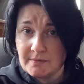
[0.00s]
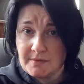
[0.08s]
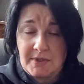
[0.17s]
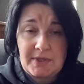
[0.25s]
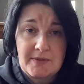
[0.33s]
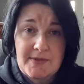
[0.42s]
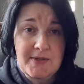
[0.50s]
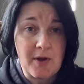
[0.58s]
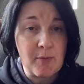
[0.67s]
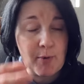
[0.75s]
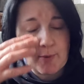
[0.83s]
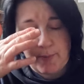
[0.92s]
you know, it's not
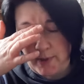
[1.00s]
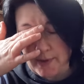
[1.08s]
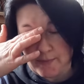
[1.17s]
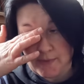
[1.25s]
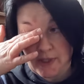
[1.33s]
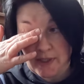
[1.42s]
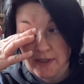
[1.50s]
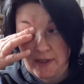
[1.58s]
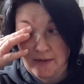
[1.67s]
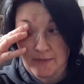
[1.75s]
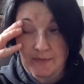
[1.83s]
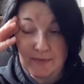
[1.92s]
a
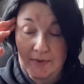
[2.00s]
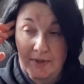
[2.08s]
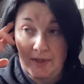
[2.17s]
problem.